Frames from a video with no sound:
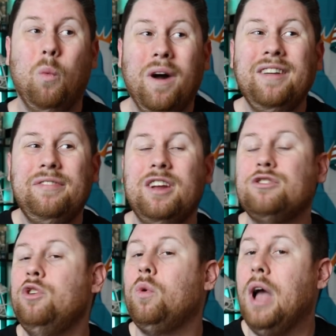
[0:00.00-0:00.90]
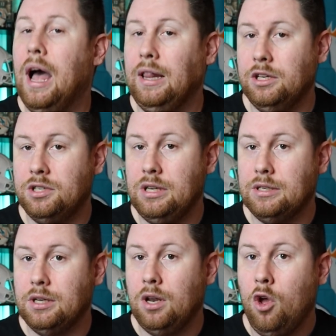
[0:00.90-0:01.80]
What if there's no college
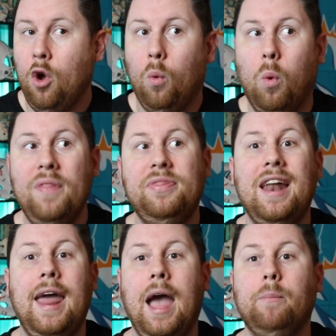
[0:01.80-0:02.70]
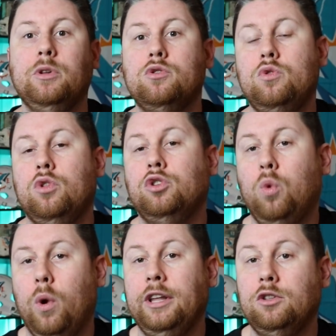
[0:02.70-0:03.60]
season? What then happens to the
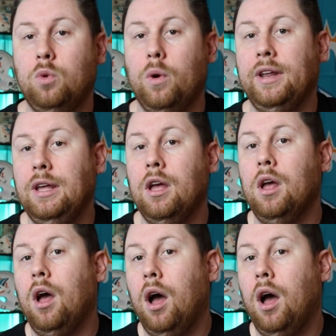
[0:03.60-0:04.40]
twenty twenty